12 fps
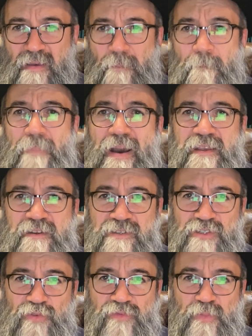
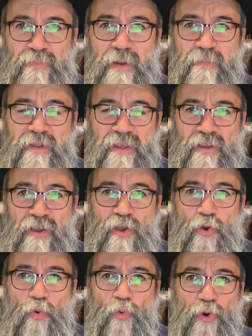buyers of the public
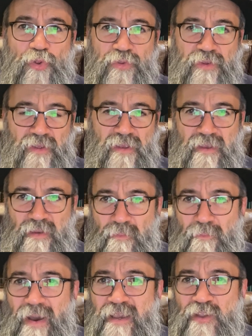won't
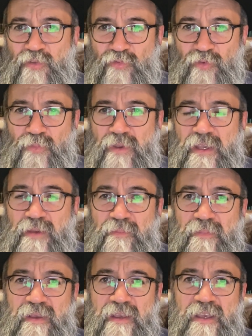buy it from
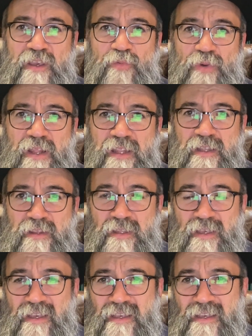him, he will eat it
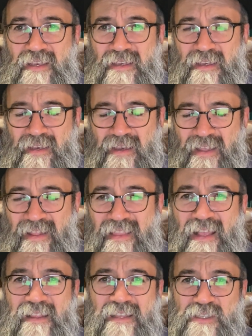
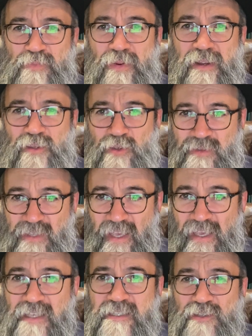not as part of
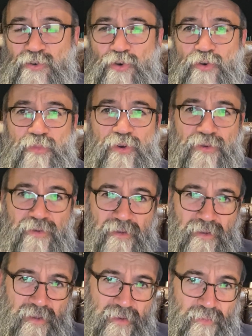his korban,
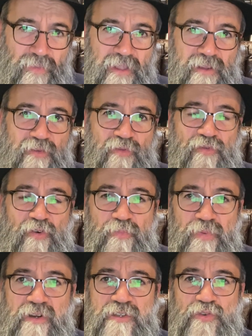but for
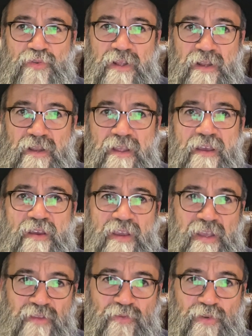personal,
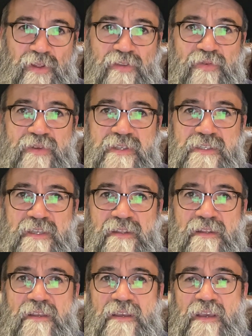and for that
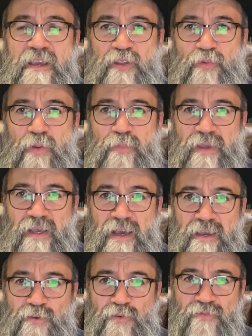reason it will be
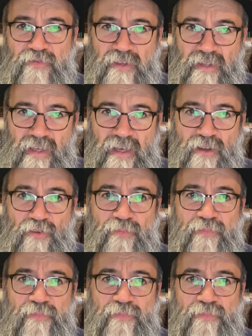chayav in Chalah.